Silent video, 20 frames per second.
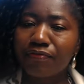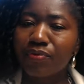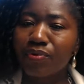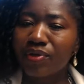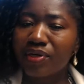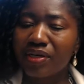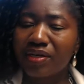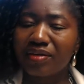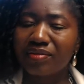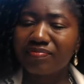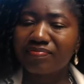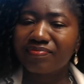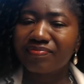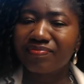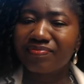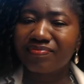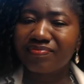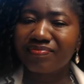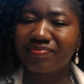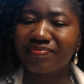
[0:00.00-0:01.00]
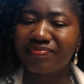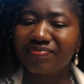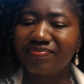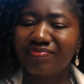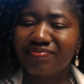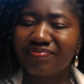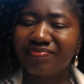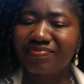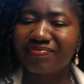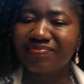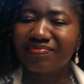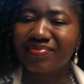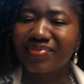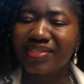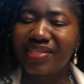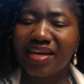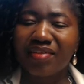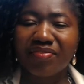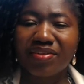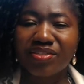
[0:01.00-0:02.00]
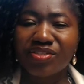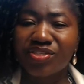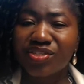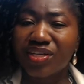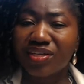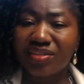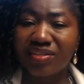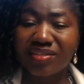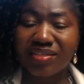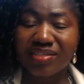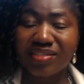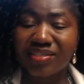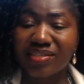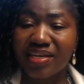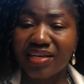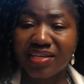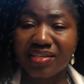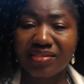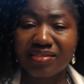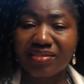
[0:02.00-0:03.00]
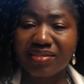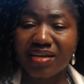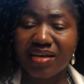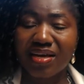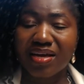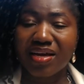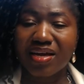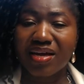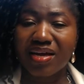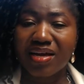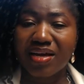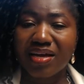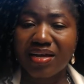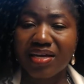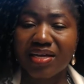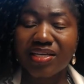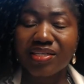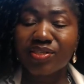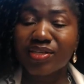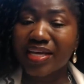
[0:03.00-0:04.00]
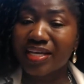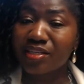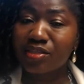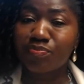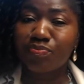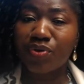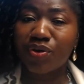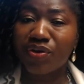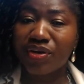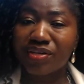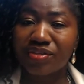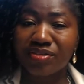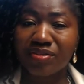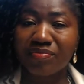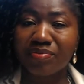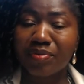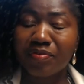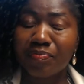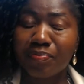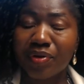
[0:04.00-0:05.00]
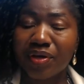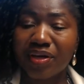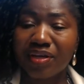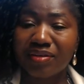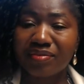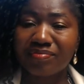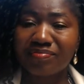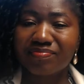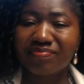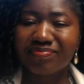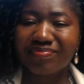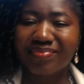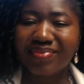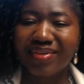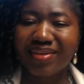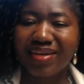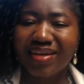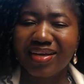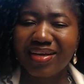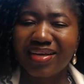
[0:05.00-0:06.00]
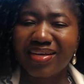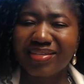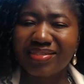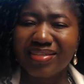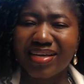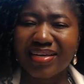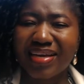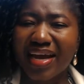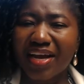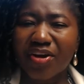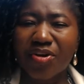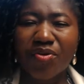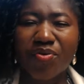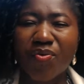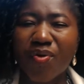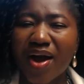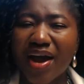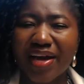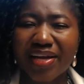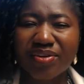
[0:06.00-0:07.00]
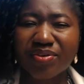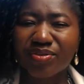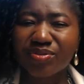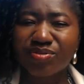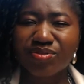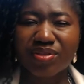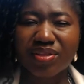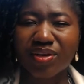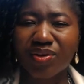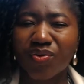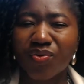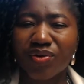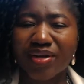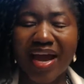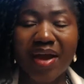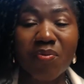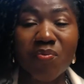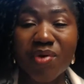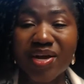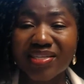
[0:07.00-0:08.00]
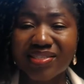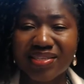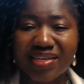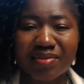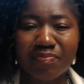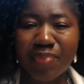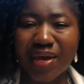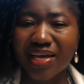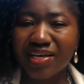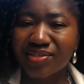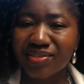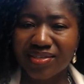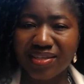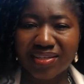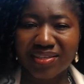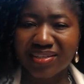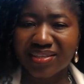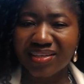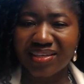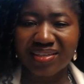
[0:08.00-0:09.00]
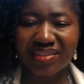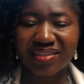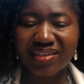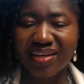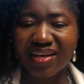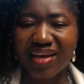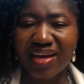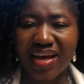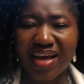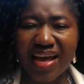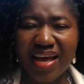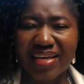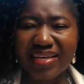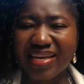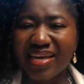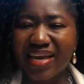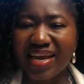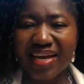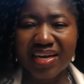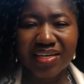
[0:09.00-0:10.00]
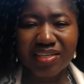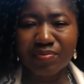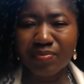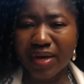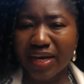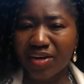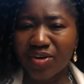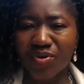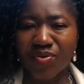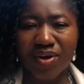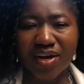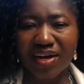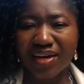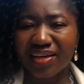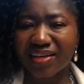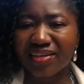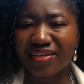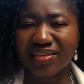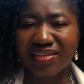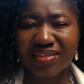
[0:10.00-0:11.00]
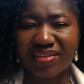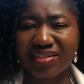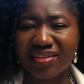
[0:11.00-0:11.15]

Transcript: 40, David shares his experience of the pit. He said, "I cried unto the Lord. I waited patiently, and he heard my cry.